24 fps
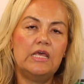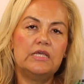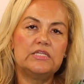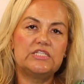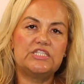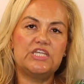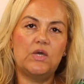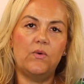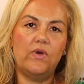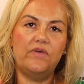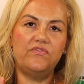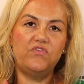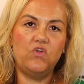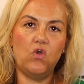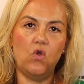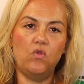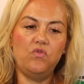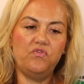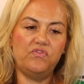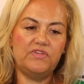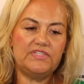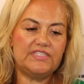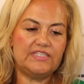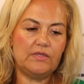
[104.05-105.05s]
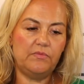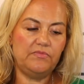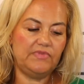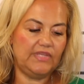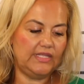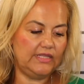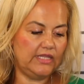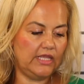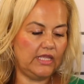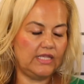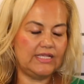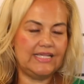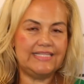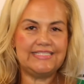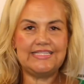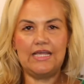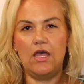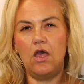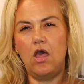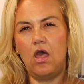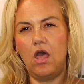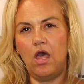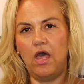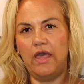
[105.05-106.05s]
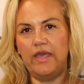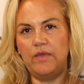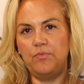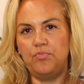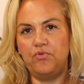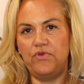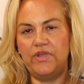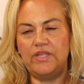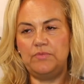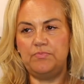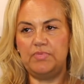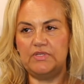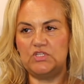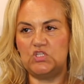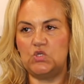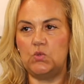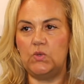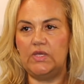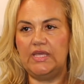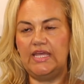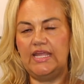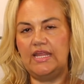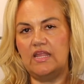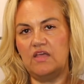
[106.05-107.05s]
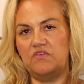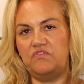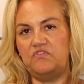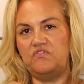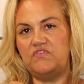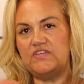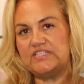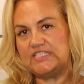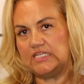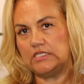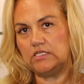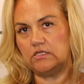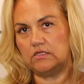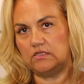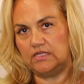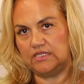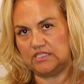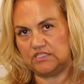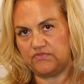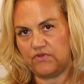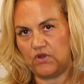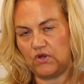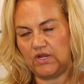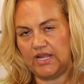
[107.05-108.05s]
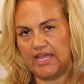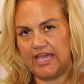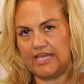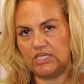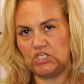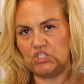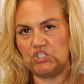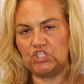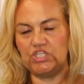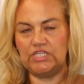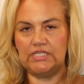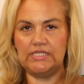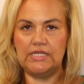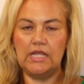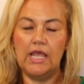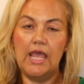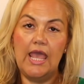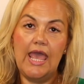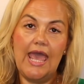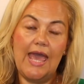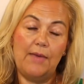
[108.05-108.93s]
So I've gone for something that is a hybrid between a physical exfoliation,